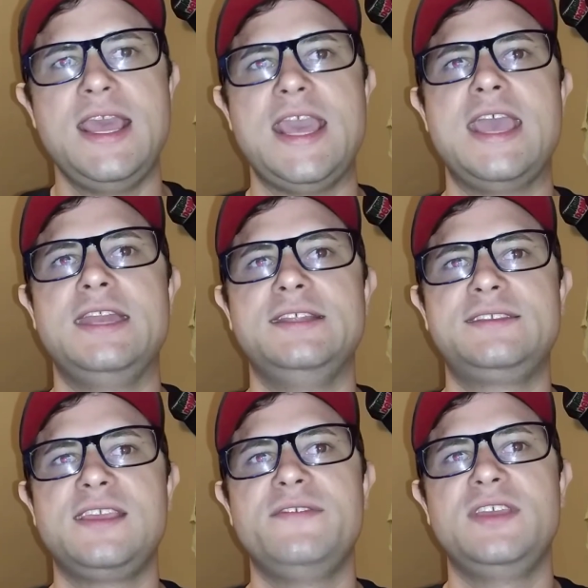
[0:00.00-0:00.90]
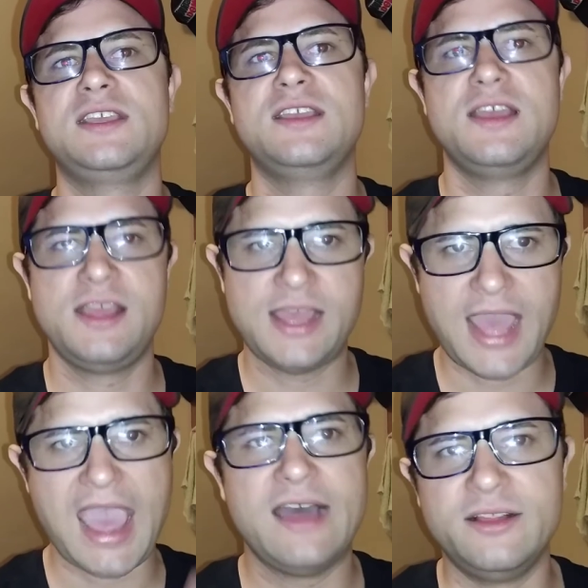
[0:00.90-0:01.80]
And it's giving
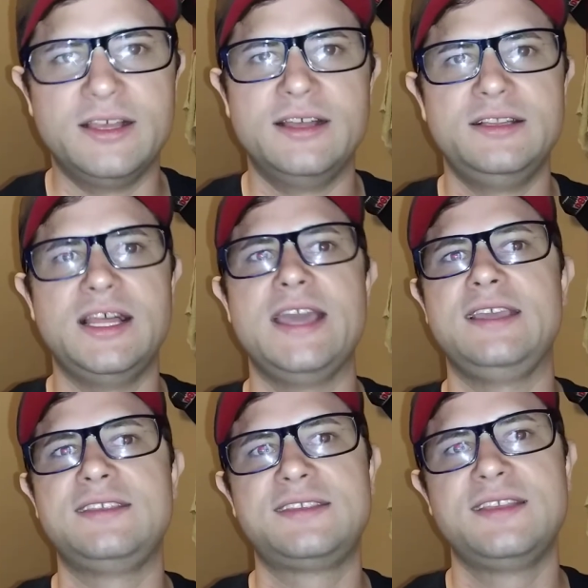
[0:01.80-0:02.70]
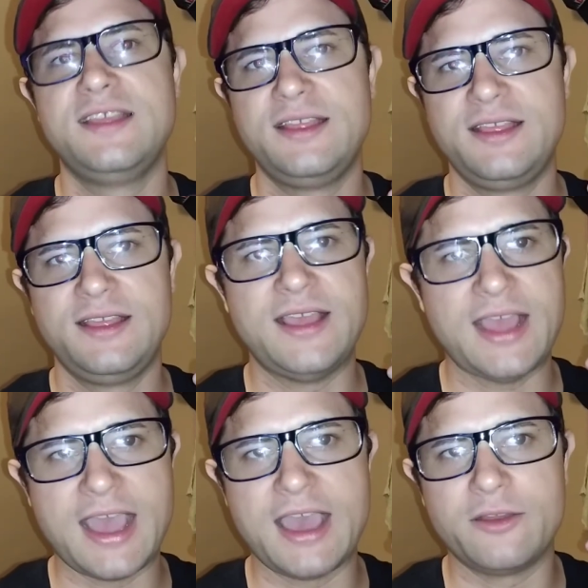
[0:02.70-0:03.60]
hella likes
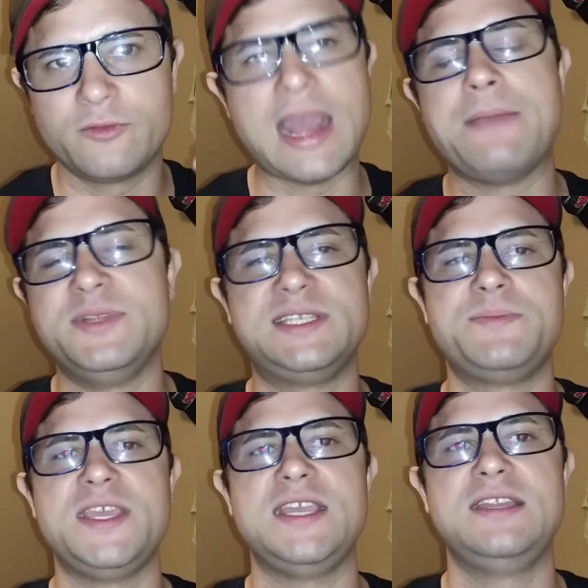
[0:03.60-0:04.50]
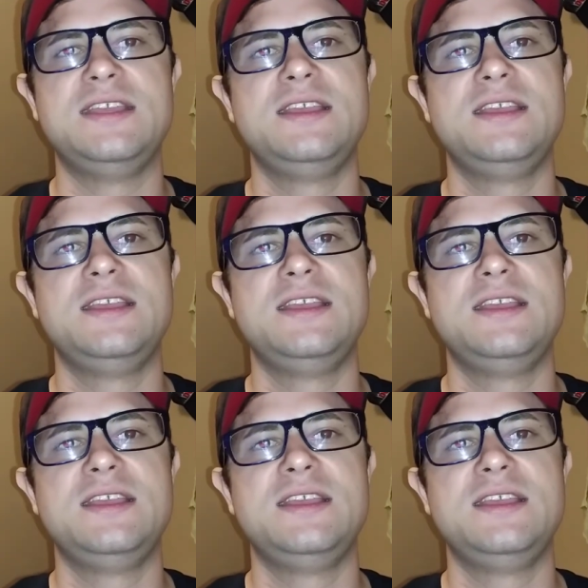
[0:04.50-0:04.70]
at rapid speed.